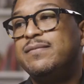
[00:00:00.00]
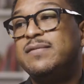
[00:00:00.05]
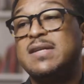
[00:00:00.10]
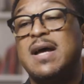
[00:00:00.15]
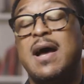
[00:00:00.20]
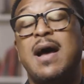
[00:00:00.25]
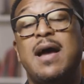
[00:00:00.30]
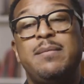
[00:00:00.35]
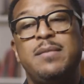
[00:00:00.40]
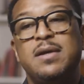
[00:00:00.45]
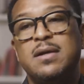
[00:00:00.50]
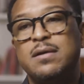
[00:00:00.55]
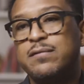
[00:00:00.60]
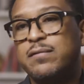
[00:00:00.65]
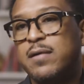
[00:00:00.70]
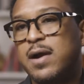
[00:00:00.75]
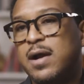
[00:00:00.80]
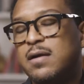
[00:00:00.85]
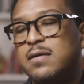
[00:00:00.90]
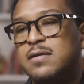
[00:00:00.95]
Timing of
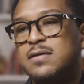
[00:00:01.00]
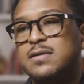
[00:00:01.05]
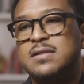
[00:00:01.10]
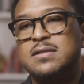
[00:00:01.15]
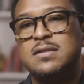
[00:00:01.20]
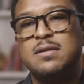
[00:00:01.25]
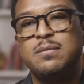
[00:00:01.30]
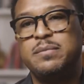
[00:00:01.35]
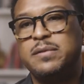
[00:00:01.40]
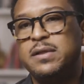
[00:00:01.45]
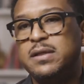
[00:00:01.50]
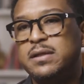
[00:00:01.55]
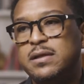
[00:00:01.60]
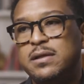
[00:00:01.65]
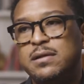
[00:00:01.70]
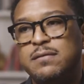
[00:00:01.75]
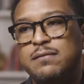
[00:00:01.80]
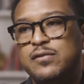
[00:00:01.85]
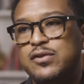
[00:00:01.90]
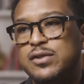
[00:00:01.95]
records is
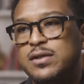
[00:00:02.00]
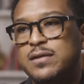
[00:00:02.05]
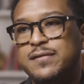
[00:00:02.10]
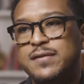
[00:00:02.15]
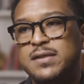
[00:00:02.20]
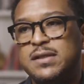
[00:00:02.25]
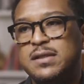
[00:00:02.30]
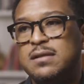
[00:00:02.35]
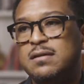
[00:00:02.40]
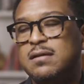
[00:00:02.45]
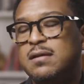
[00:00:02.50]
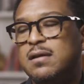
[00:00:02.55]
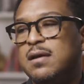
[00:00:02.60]
completely shifted.